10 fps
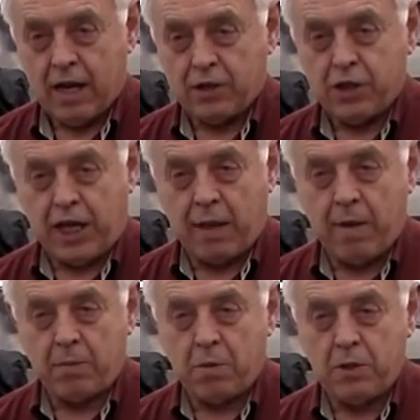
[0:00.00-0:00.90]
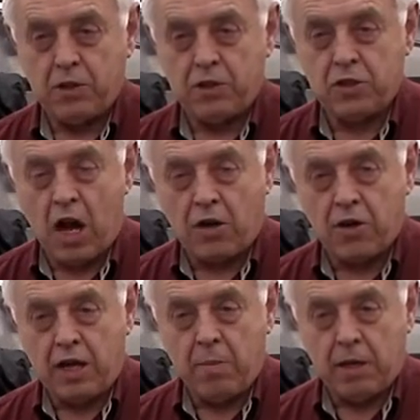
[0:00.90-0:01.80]
And she came up to me, she said, "Dr.
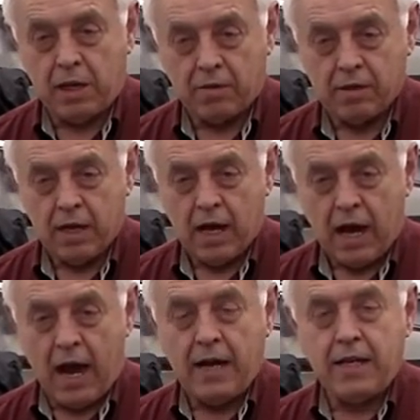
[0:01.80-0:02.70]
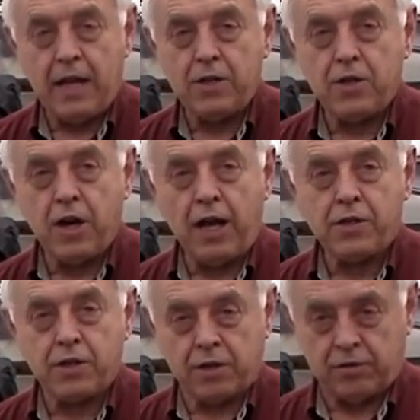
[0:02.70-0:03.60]
Gibby, I attended your
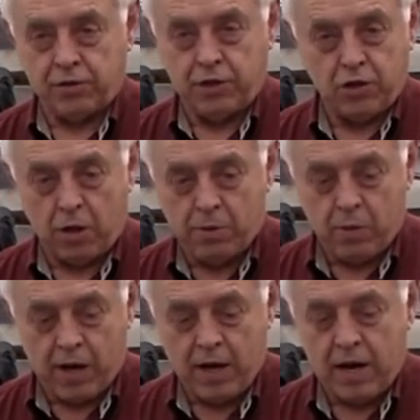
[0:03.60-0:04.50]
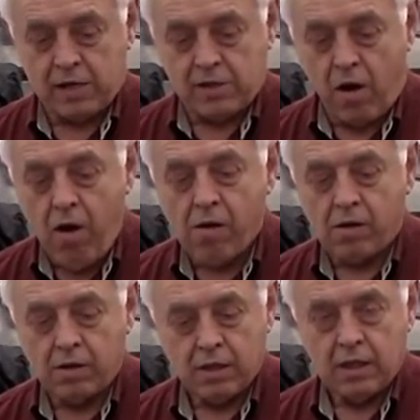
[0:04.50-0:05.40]
lecture." And she told me when. I said, "Oh."